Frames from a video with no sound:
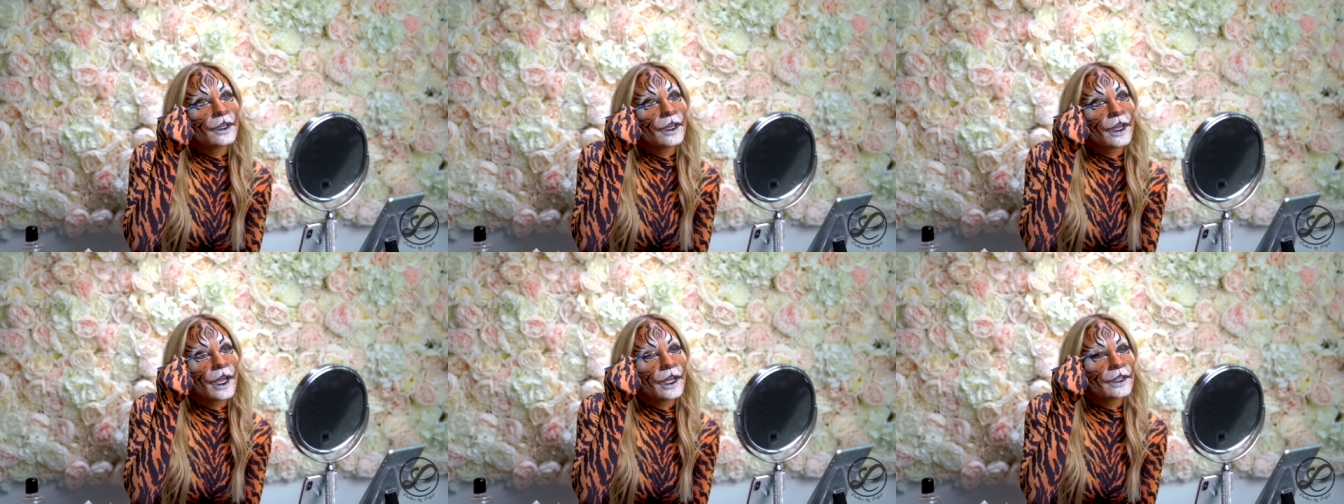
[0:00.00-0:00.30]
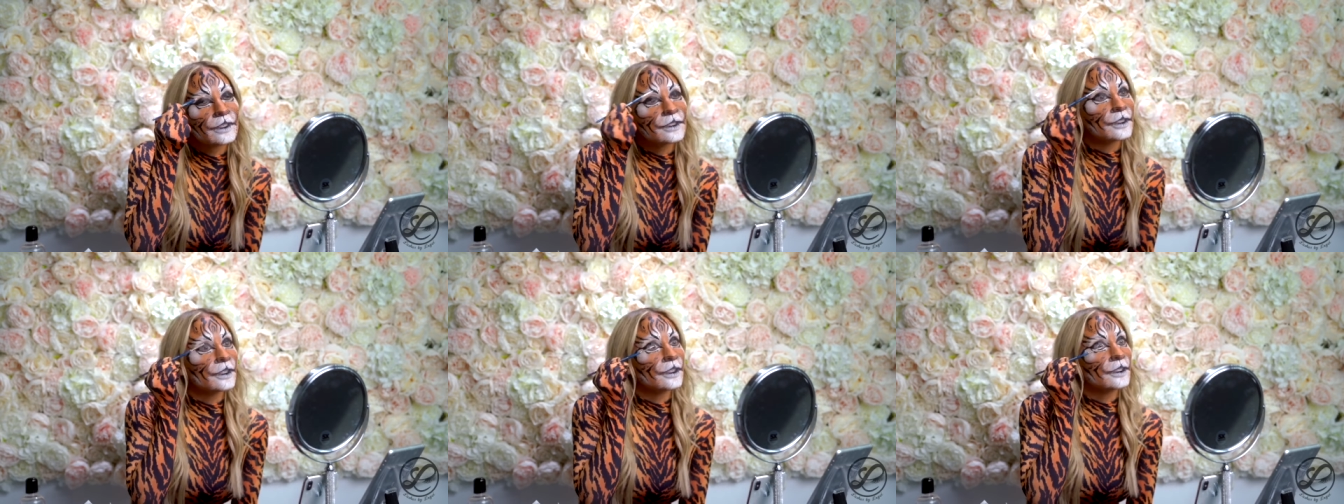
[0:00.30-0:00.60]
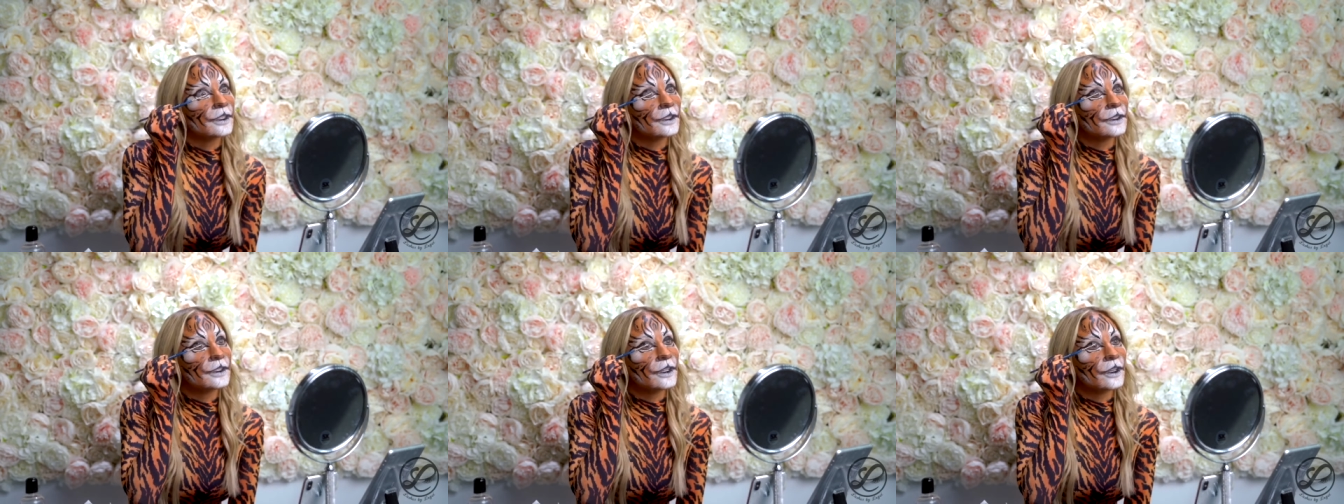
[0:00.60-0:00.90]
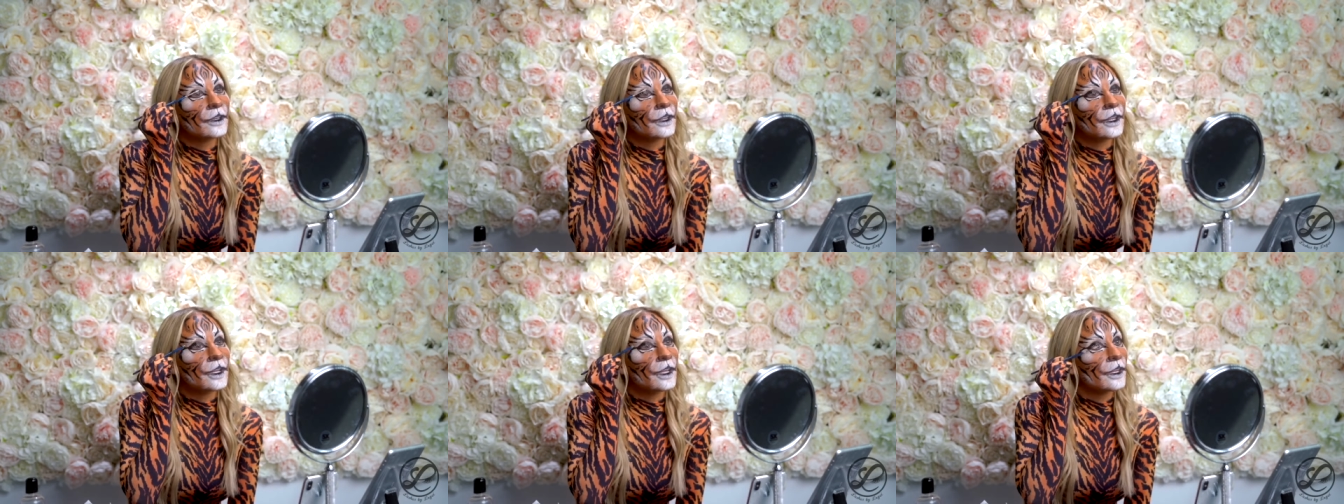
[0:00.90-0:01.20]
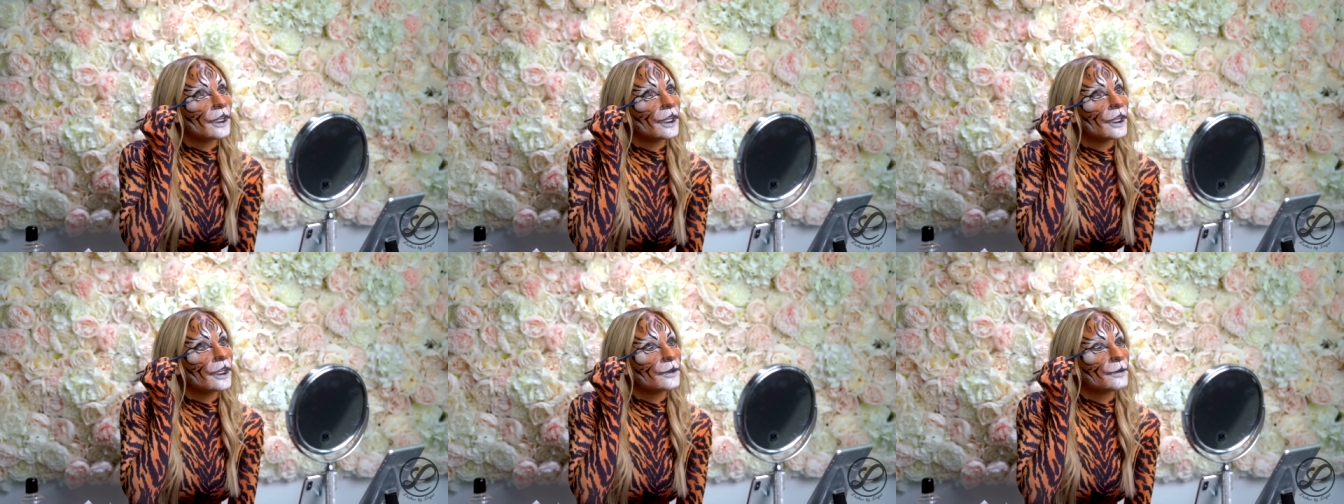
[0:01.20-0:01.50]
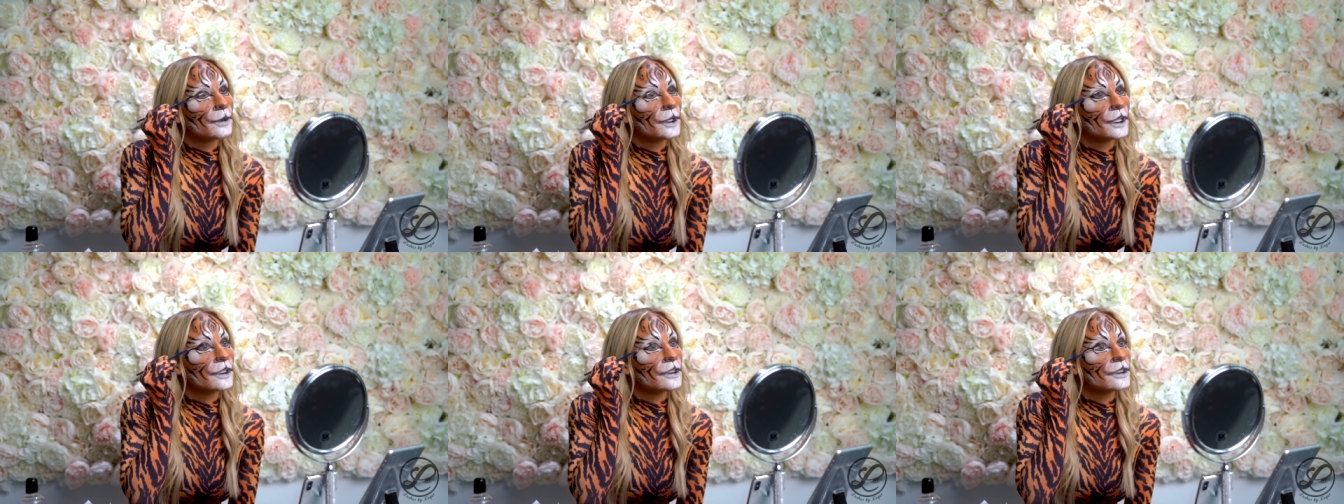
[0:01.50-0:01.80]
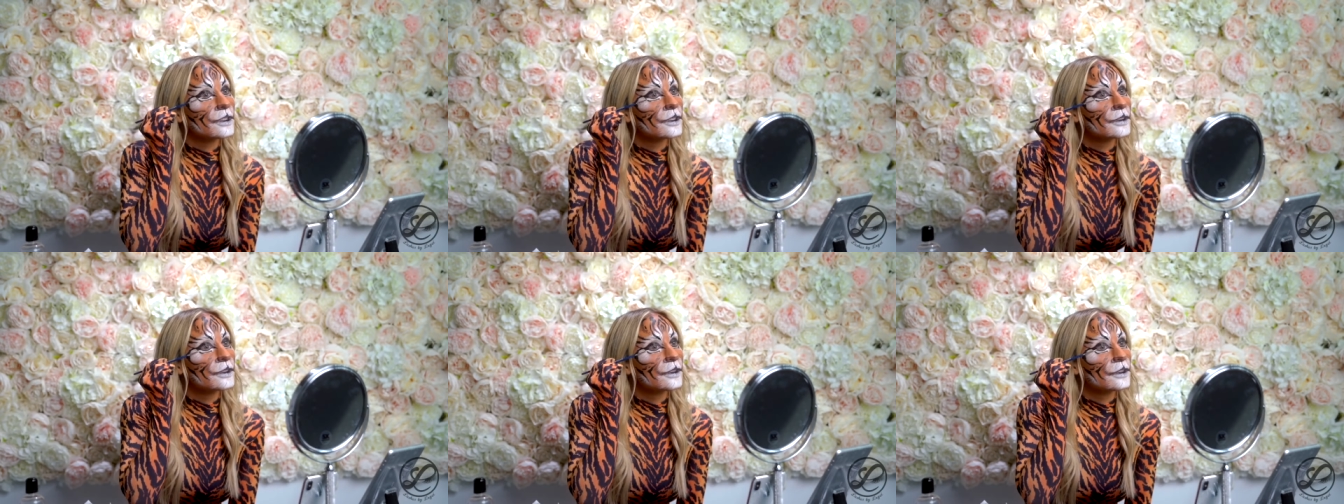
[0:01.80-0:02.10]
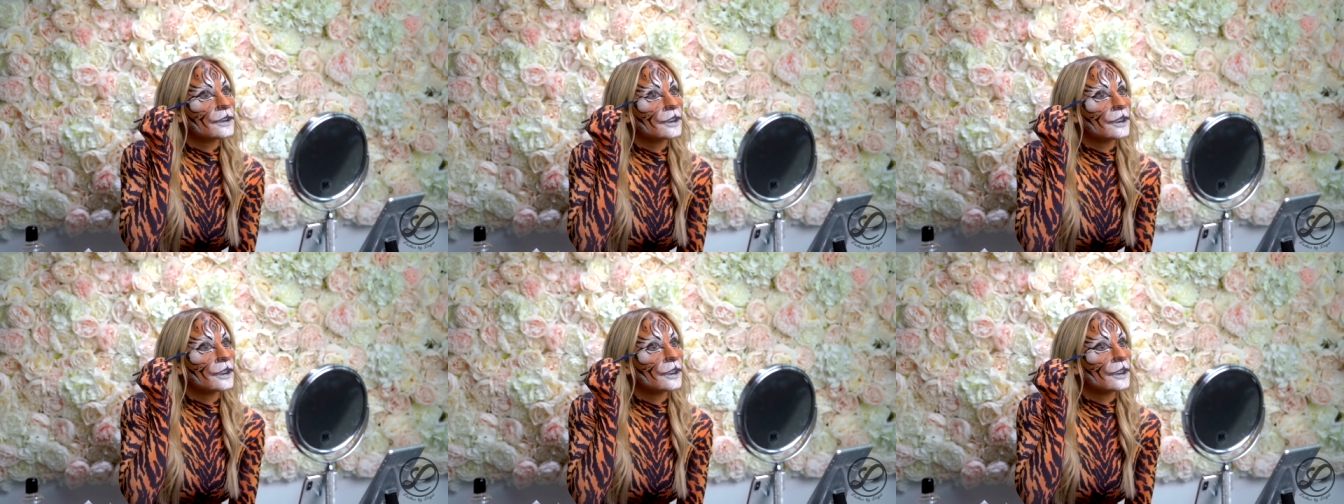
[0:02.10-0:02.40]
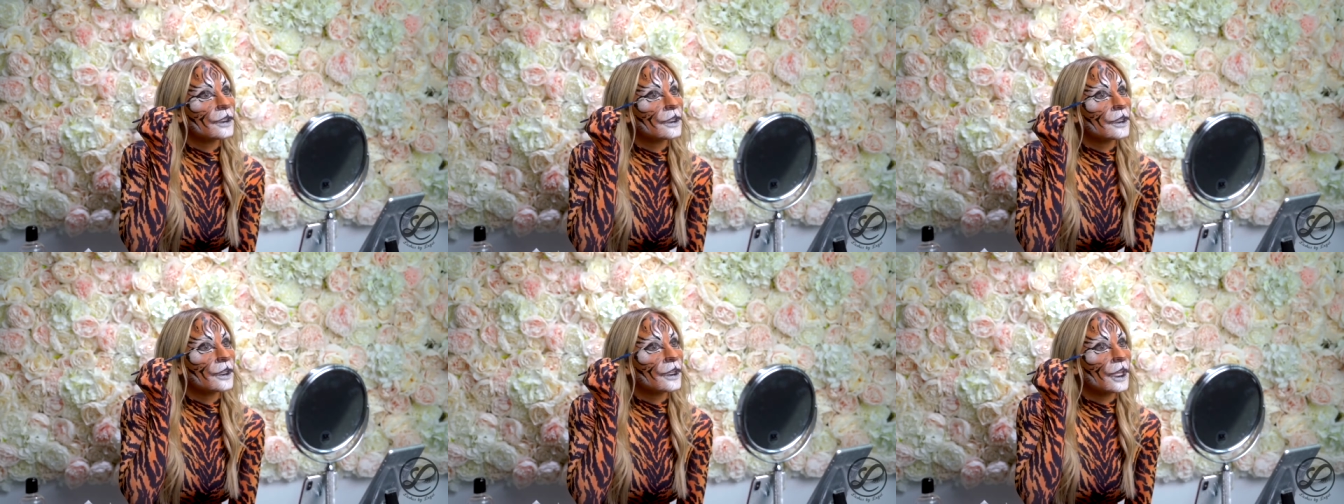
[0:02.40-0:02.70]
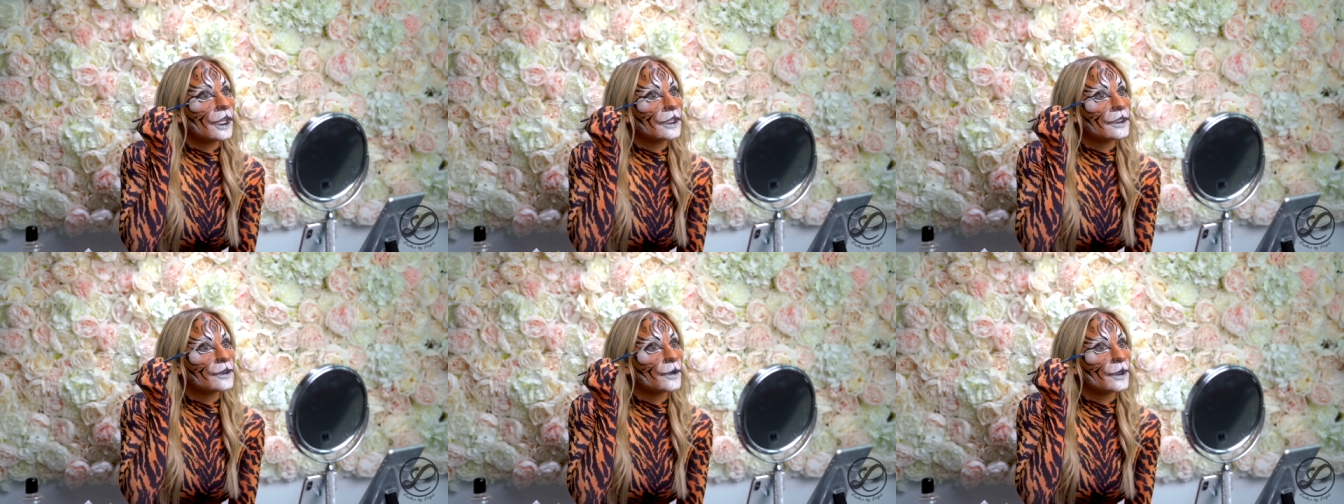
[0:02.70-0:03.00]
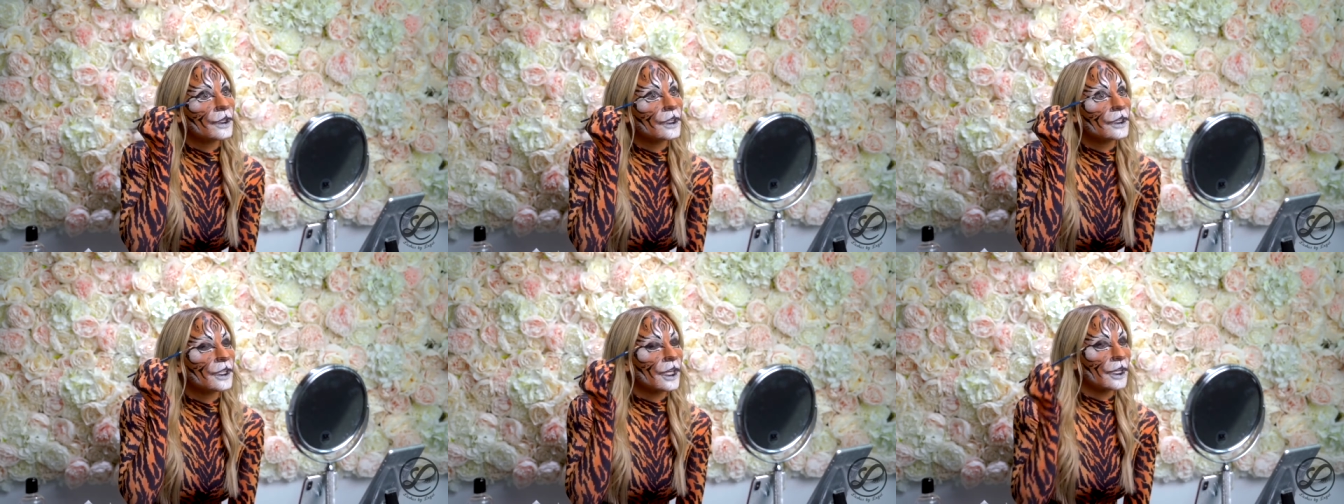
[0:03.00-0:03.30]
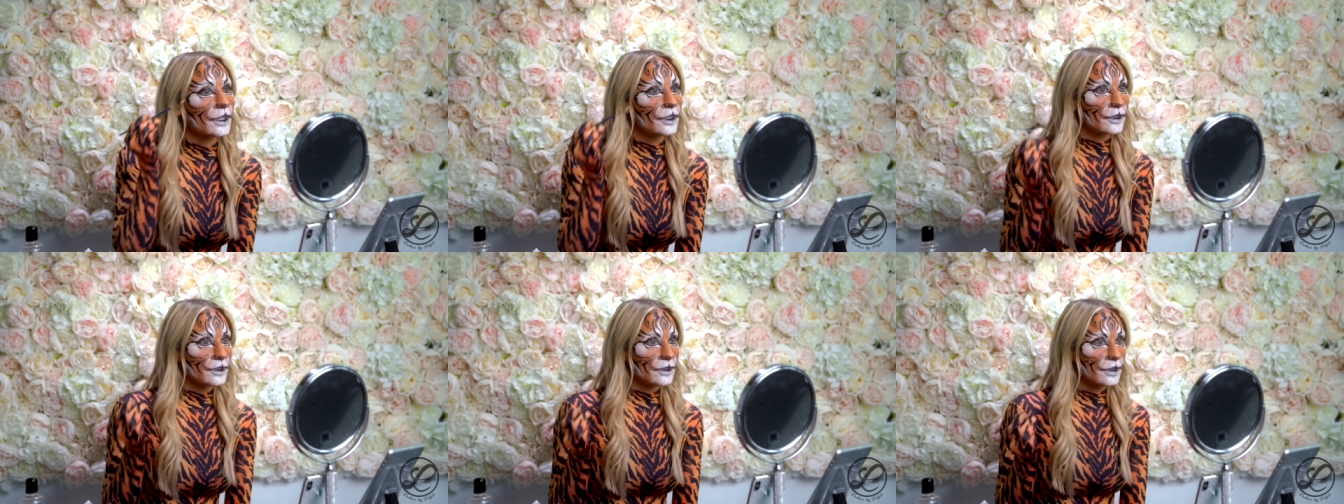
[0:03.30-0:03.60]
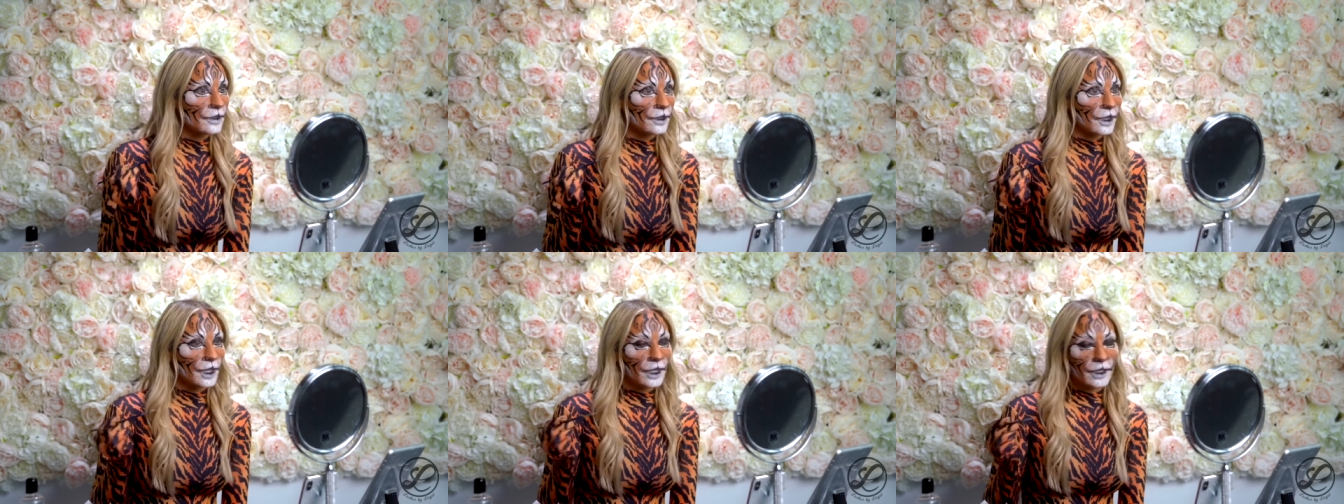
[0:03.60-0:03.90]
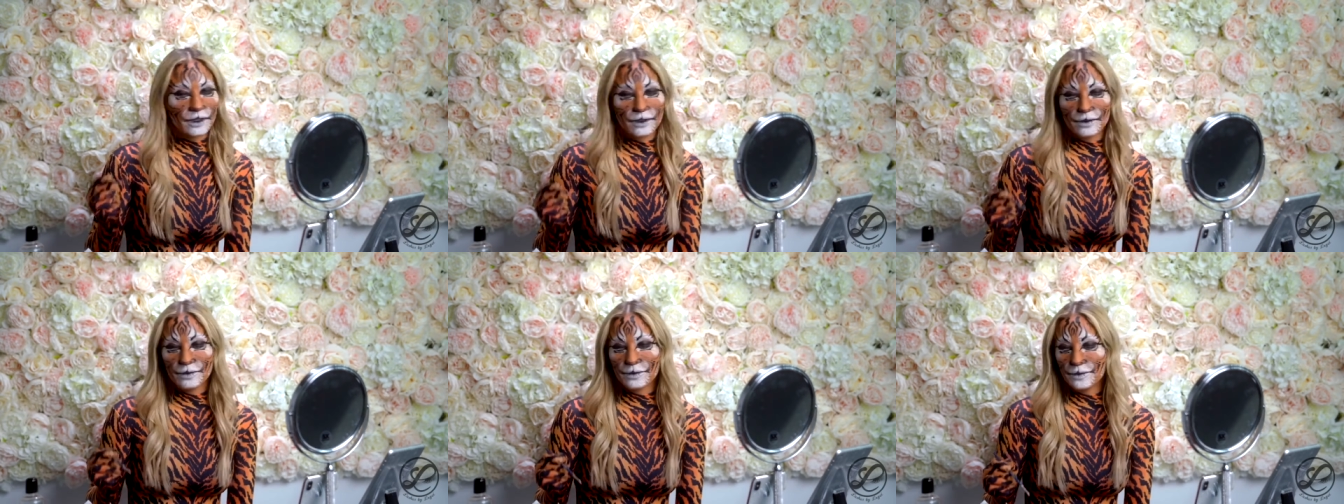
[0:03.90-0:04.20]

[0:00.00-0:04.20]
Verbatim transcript: adds the detail that I like because that's what the tigers look like.